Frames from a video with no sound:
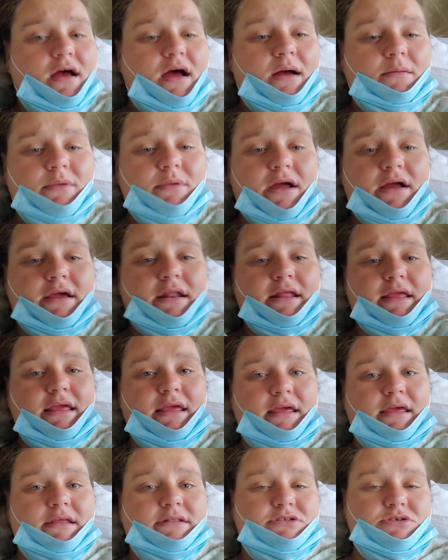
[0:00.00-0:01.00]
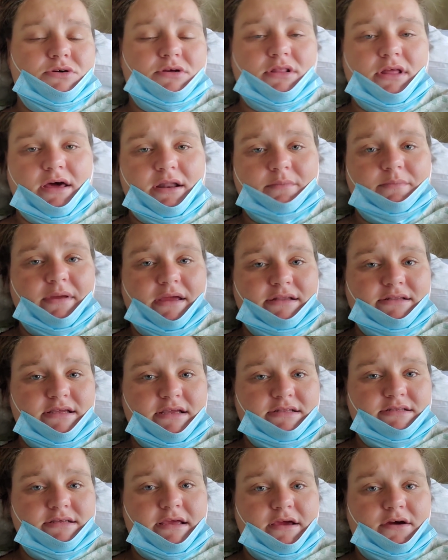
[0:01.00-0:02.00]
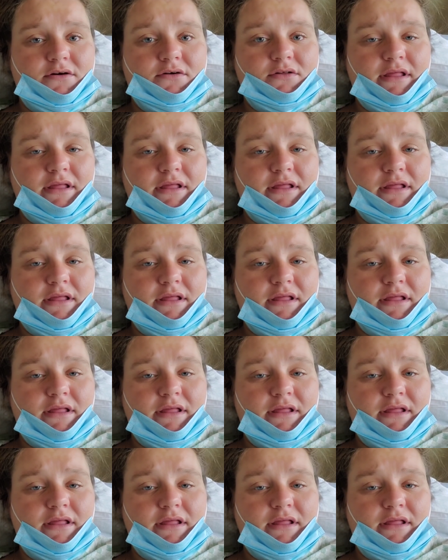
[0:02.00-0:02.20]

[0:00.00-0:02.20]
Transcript: I'm not going to get into a lot of big detail.